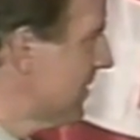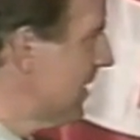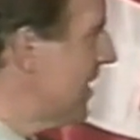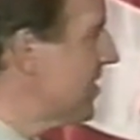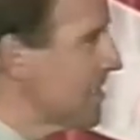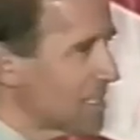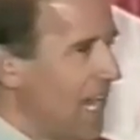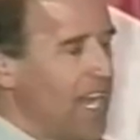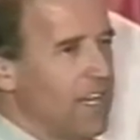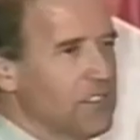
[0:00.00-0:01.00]
His
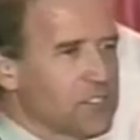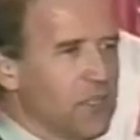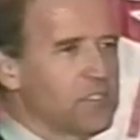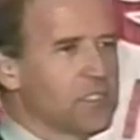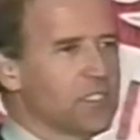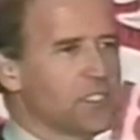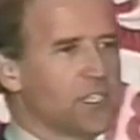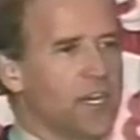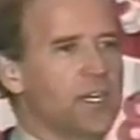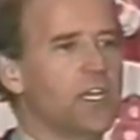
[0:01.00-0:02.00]
entire social
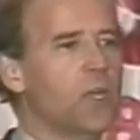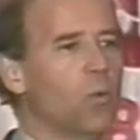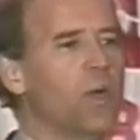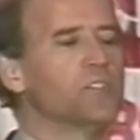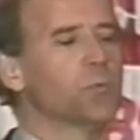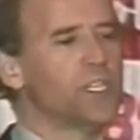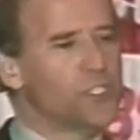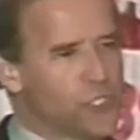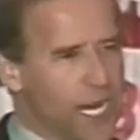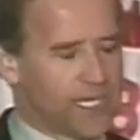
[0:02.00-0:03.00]
agenda was
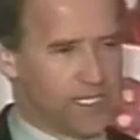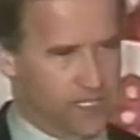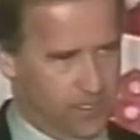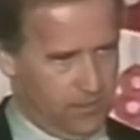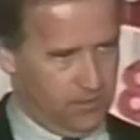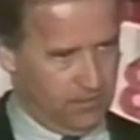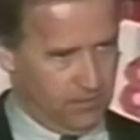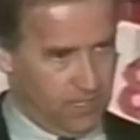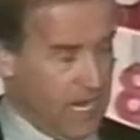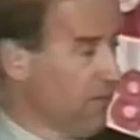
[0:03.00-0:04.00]
rejected.
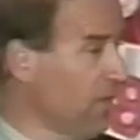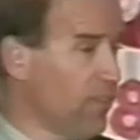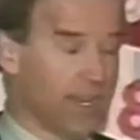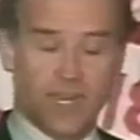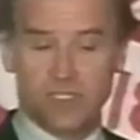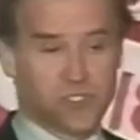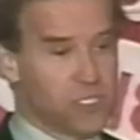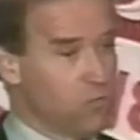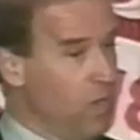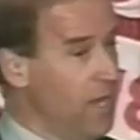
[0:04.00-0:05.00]
Everything else he
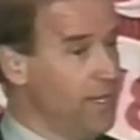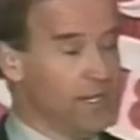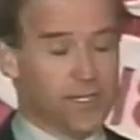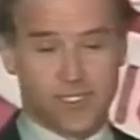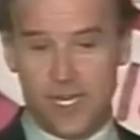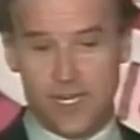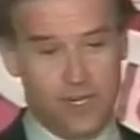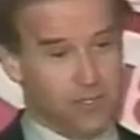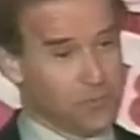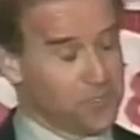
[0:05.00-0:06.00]
wanted in his eight
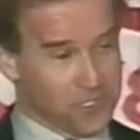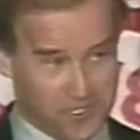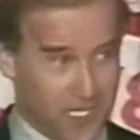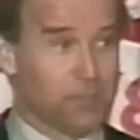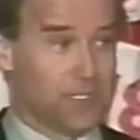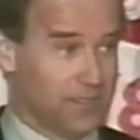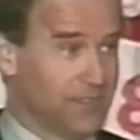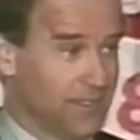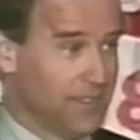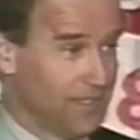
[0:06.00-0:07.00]
years was accepted.
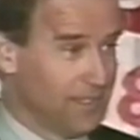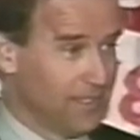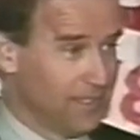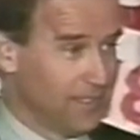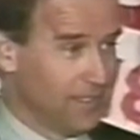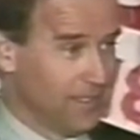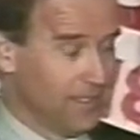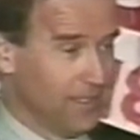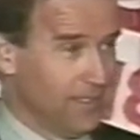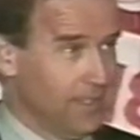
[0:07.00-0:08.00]

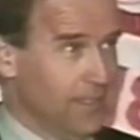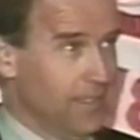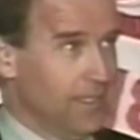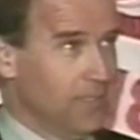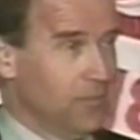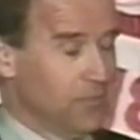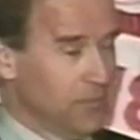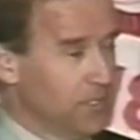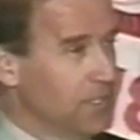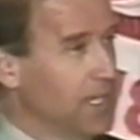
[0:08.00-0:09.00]
I won't go
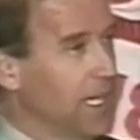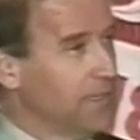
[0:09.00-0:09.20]
into that.